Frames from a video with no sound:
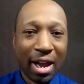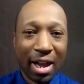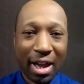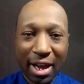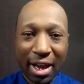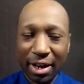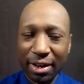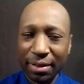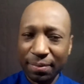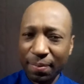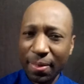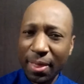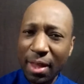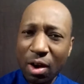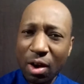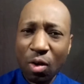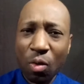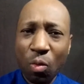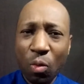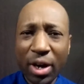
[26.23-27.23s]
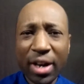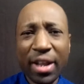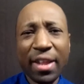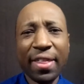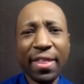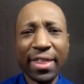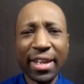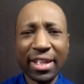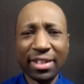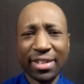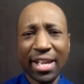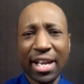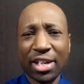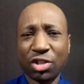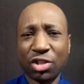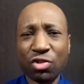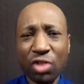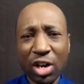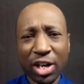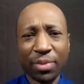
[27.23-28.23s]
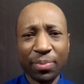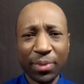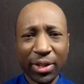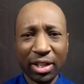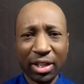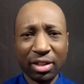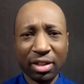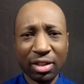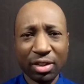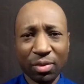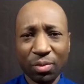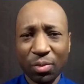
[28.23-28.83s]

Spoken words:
And one of the things that struck me